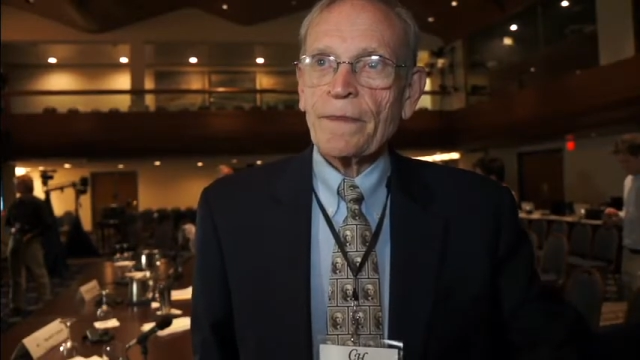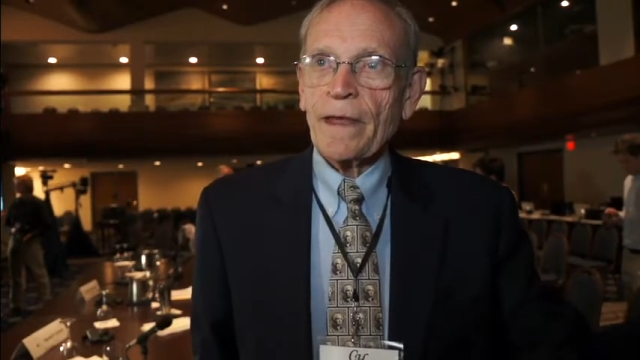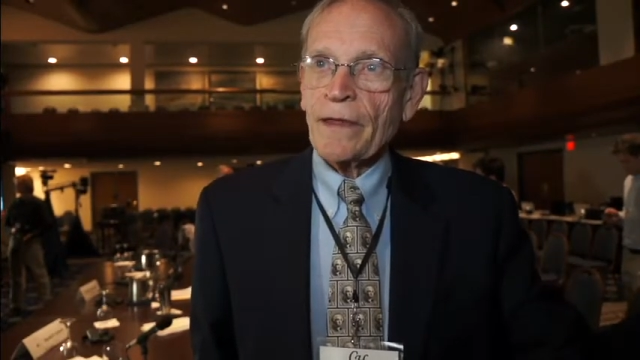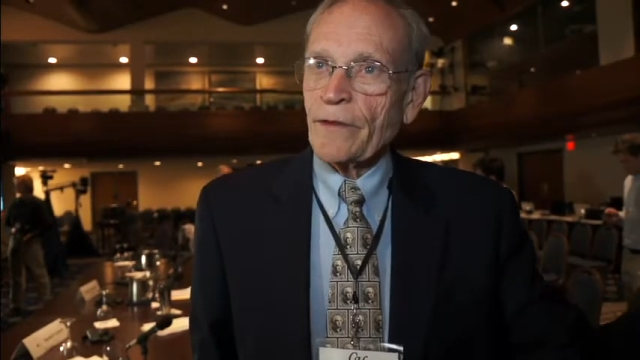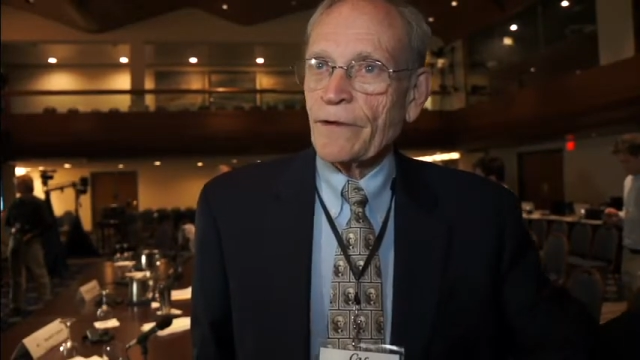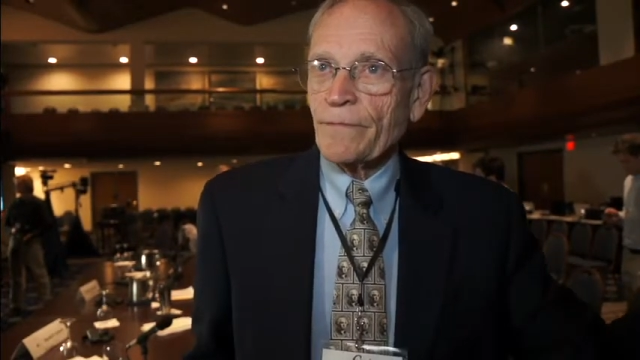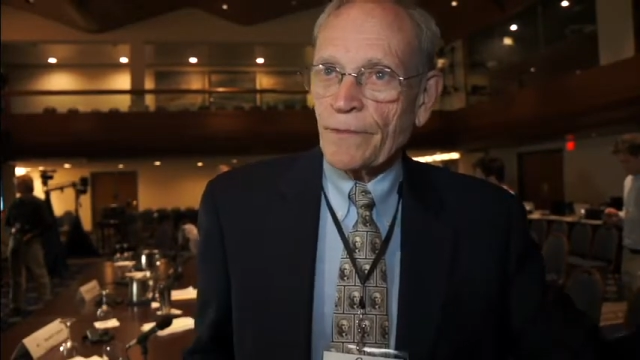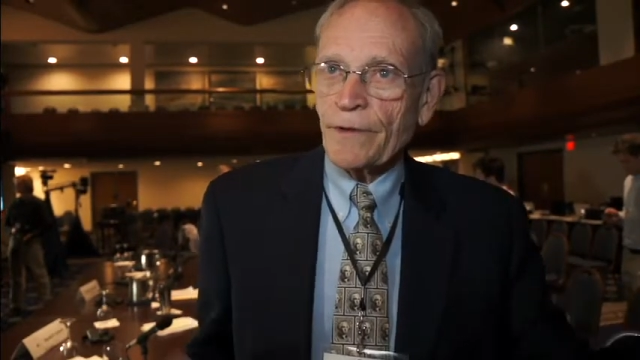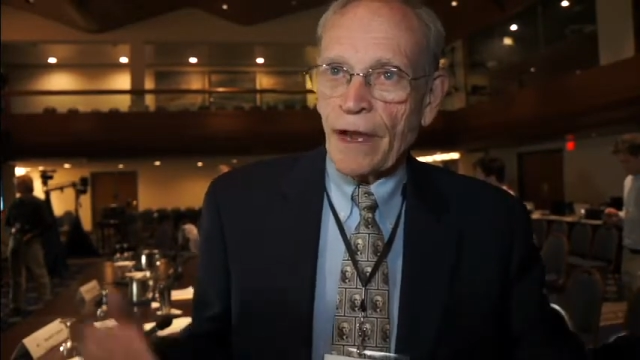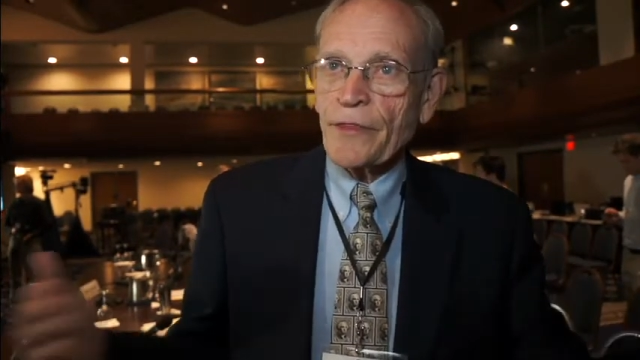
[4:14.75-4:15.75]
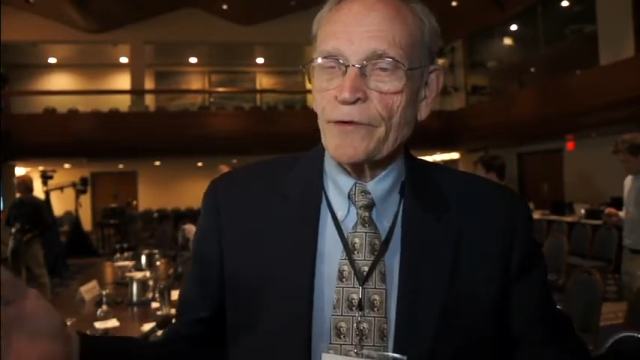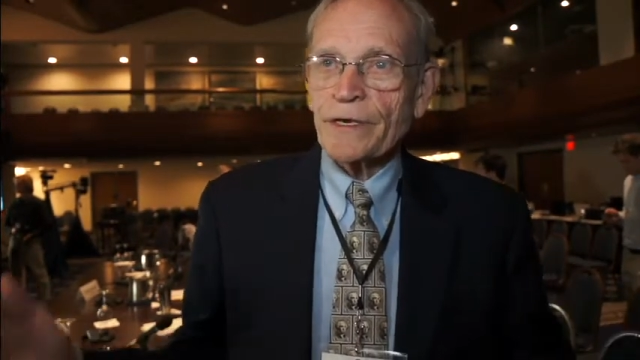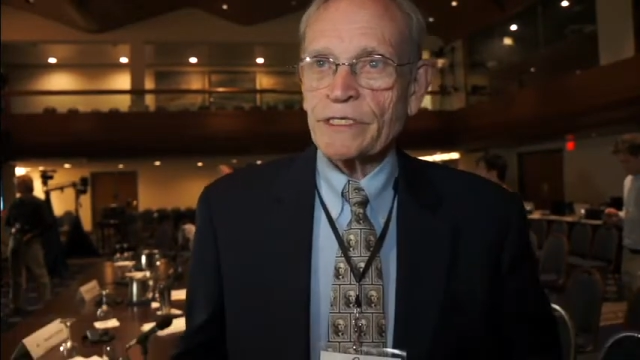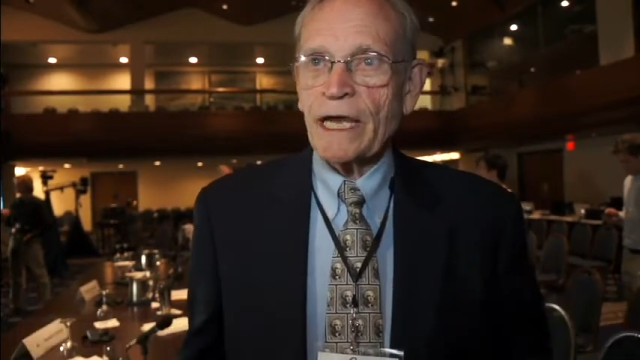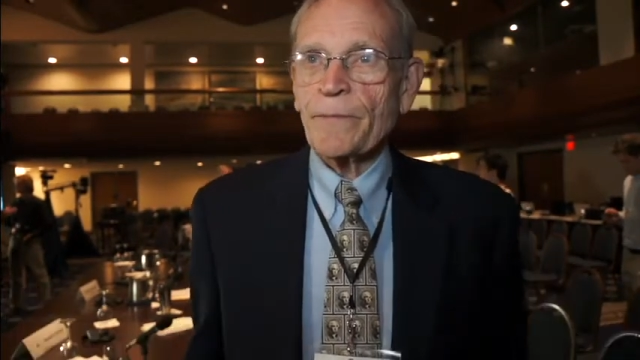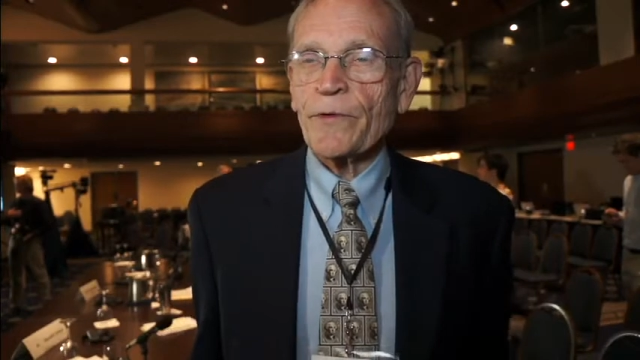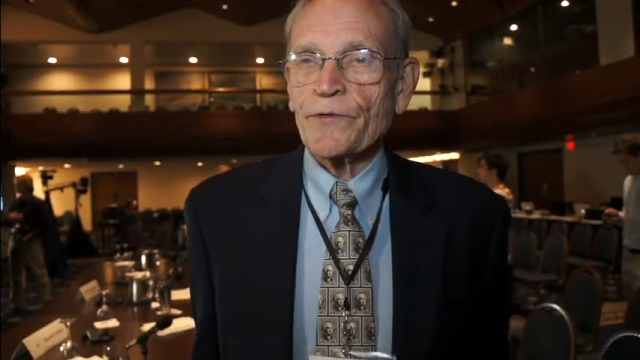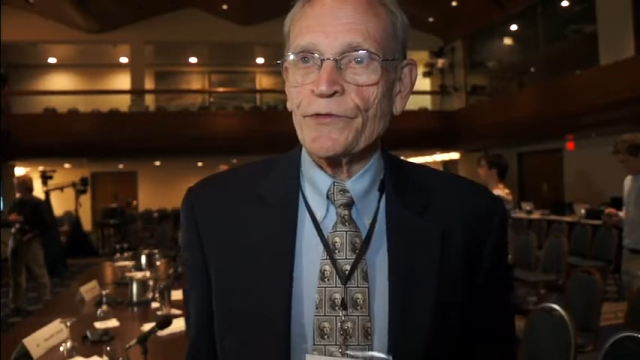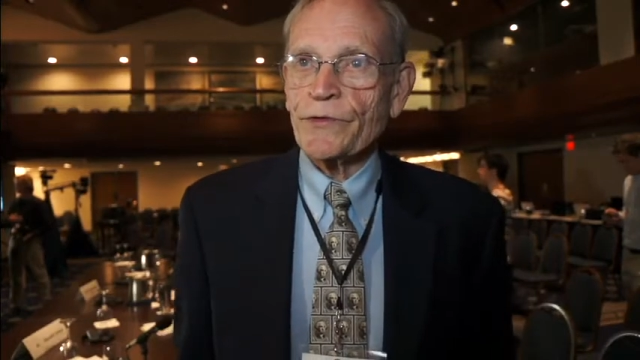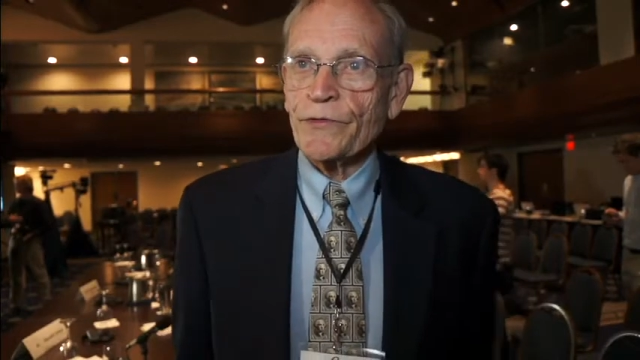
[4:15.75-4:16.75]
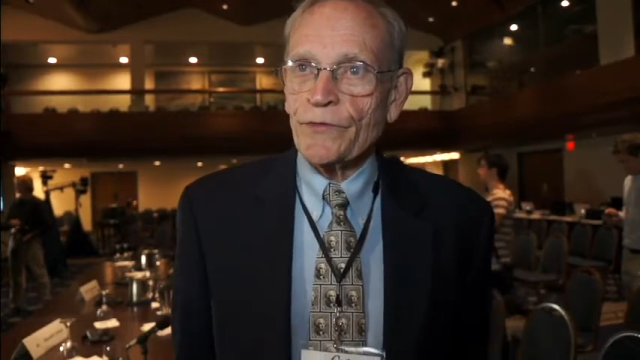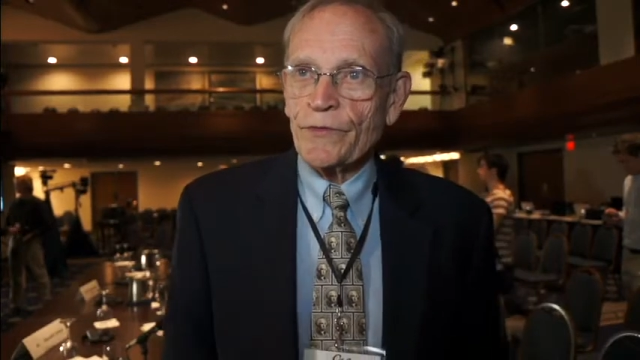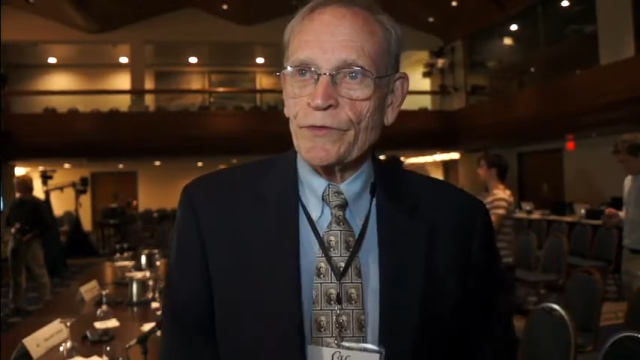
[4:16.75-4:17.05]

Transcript: And there are other examples you can